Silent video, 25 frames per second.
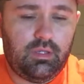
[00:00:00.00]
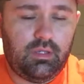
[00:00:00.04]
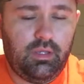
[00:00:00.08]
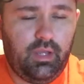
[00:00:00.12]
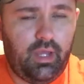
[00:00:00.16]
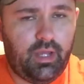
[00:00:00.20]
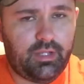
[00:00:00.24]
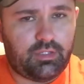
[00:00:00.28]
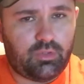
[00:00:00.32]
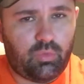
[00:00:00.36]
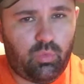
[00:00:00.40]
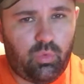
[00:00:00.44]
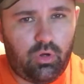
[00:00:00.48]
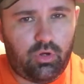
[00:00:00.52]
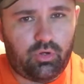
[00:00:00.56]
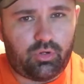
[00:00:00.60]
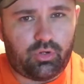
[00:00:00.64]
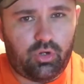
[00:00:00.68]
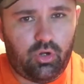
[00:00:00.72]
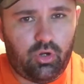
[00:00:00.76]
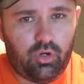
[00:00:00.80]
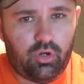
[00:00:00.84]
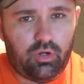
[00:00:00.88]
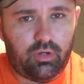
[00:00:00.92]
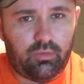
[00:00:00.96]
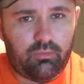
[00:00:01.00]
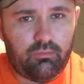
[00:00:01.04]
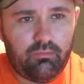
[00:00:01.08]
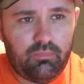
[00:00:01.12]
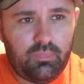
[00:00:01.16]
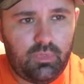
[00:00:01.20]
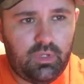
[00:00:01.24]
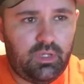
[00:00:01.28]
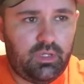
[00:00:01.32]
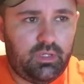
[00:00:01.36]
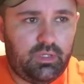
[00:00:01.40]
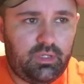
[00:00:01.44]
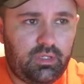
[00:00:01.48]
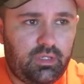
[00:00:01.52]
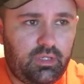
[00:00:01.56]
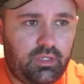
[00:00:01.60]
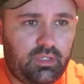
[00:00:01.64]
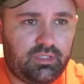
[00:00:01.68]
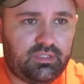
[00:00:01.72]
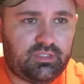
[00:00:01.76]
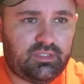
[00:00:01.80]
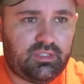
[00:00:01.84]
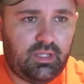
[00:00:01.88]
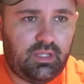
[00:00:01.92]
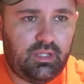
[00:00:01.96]
Not to work hard.
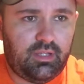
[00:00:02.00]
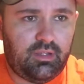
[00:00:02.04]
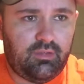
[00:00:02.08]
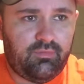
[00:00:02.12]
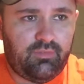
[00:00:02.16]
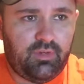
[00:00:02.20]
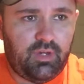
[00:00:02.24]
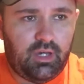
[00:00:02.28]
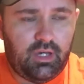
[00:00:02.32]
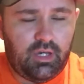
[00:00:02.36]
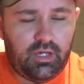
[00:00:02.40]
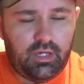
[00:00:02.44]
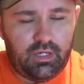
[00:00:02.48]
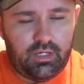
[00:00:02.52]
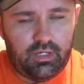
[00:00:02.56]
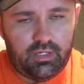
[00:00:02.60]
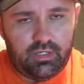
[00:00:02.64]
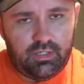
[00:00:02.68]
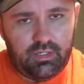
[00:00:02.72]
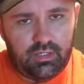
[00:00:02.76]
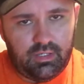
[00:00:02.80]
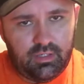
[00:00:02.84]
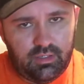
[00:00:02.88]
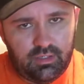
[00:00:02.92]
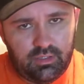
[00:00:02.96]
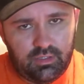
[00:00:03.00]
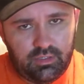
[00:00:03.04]
Instead of uh,